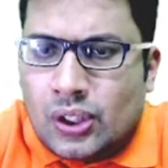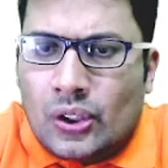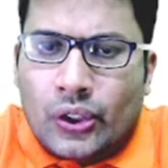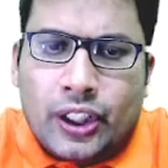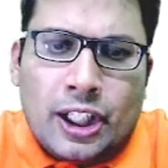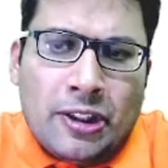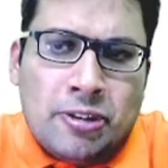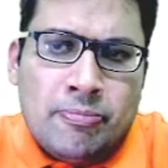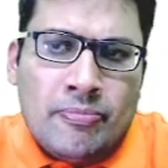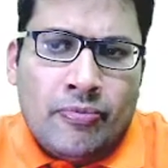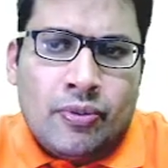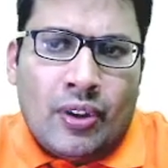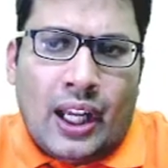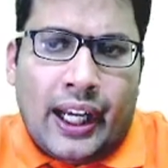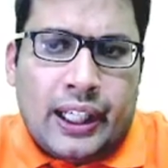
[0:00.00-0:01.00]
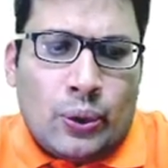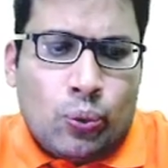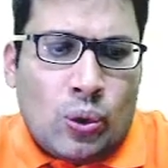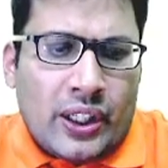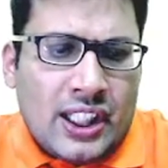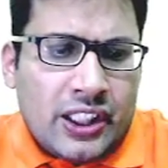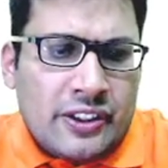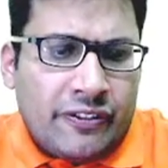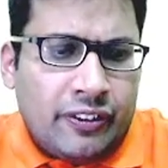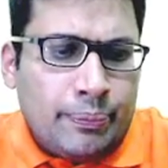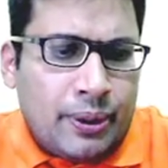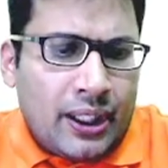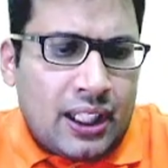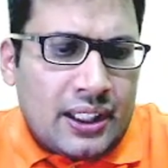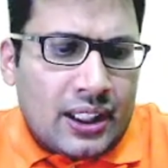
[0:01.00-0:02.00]
okay. And what is
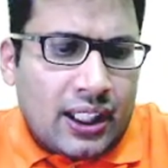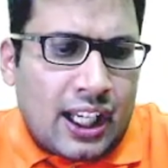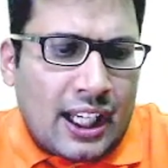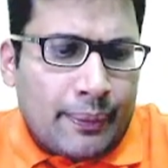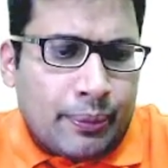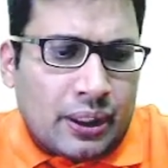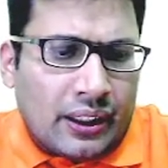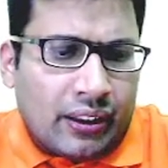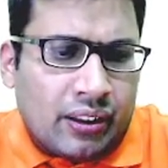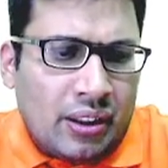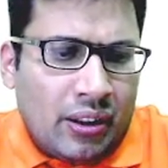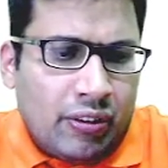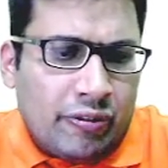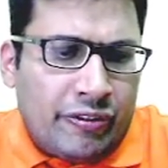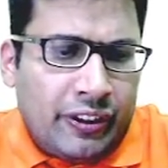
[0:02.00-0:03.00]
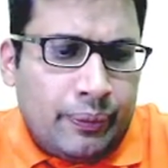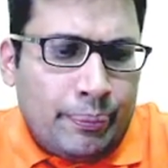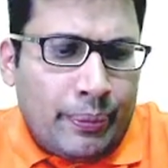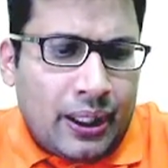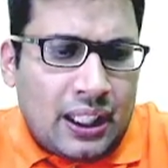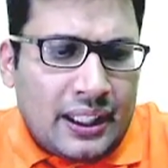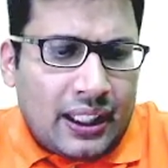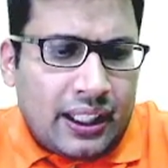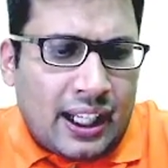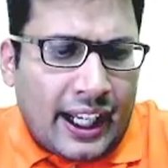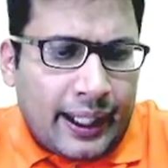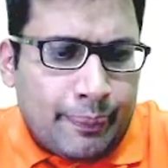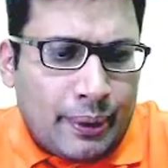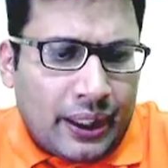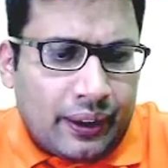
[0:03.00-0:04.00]
fimbriated hymen? Fimbriated
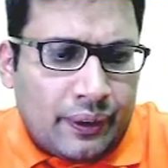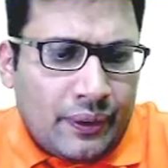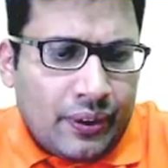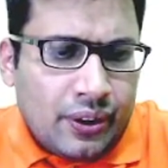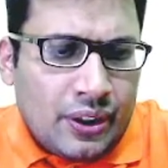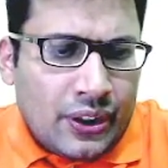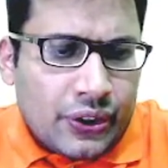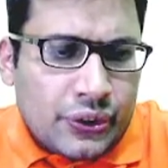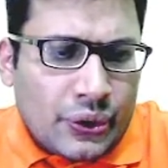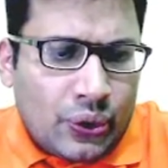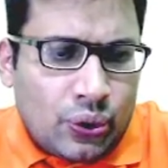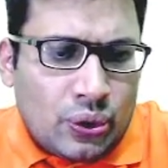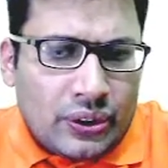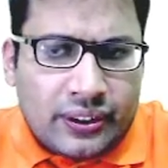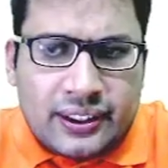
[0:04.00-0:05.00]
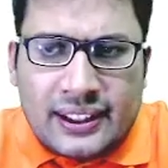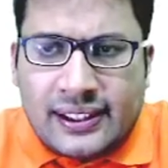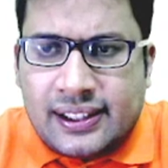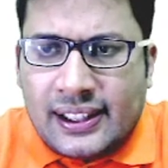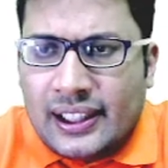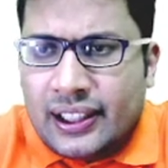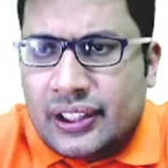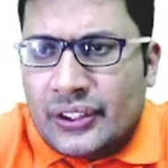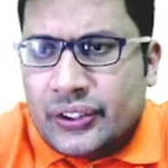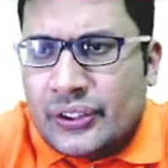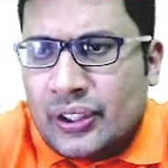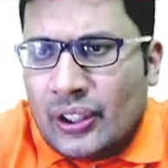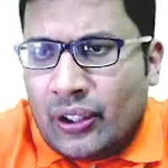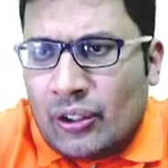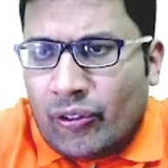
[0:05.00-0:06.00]
hymen, so this
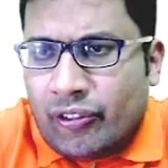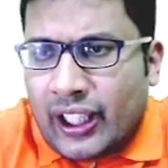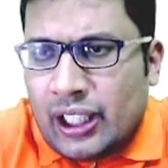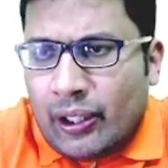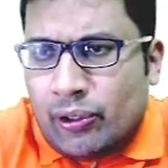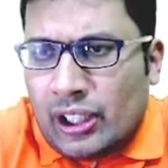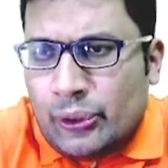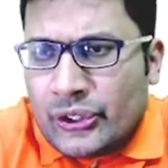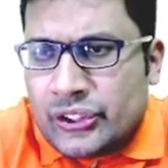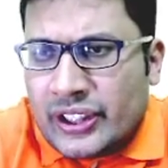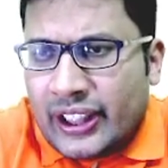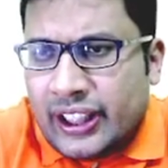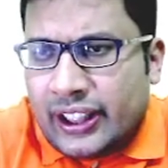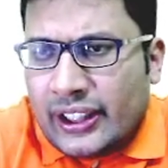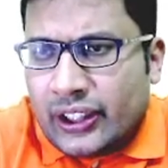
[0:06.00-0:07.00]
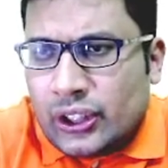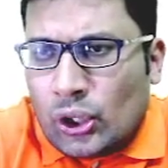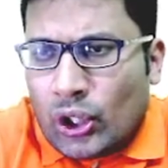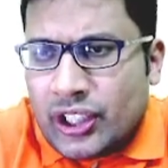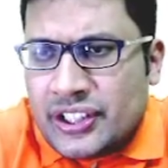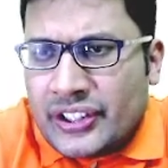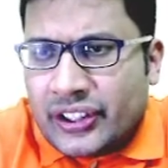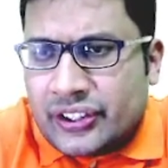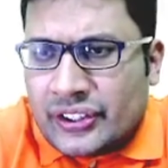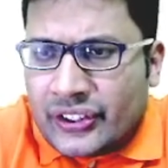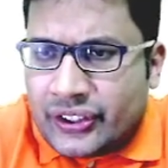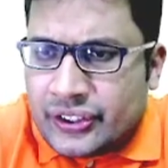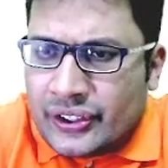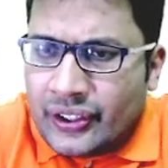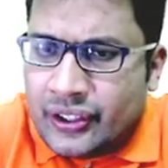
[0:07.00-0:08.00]
is whenever you see
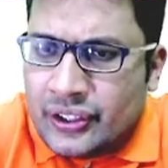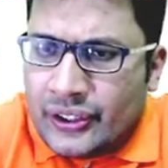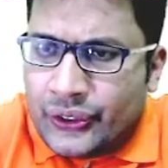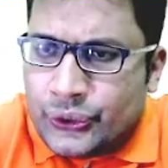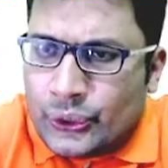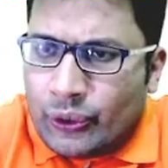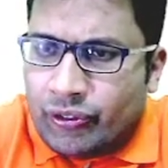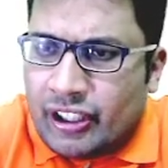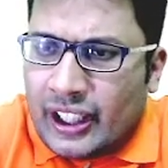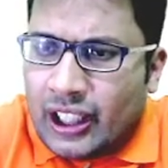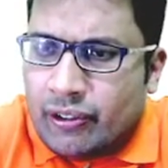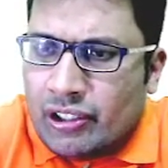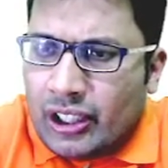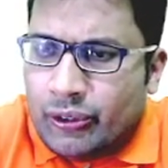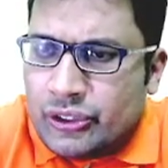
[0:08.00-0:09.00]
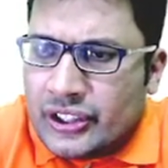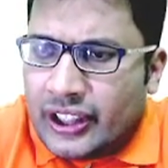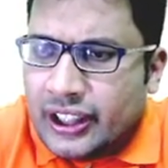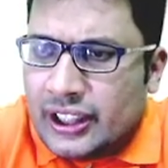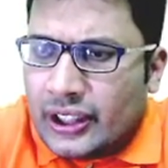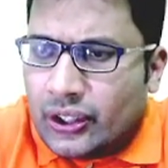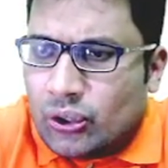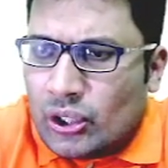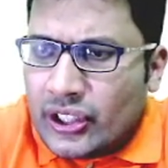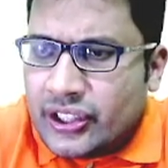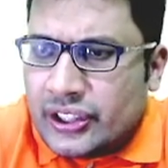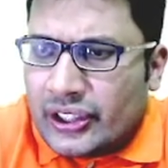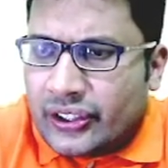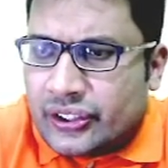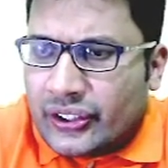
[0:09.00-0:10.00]
notches, so whenever you see
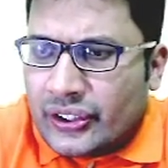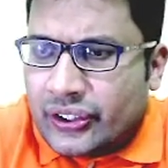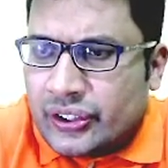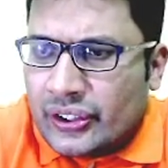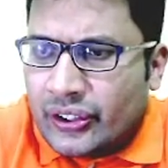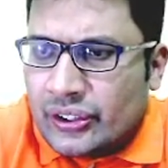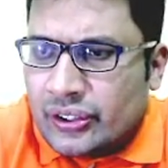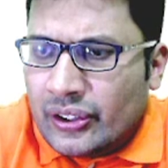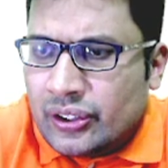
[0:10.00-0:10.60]
notches,